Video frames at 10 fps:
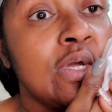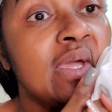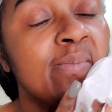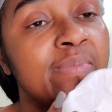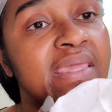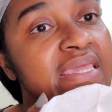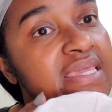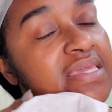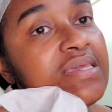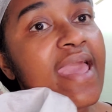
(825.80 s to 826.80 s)
can
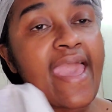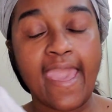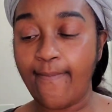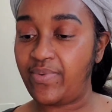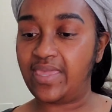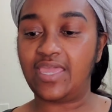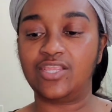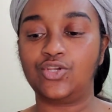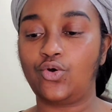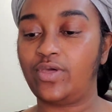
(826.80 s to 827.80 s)
be happy
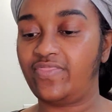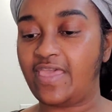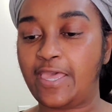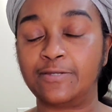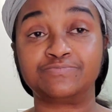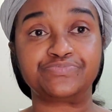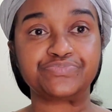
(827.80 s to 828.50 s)
in knowing that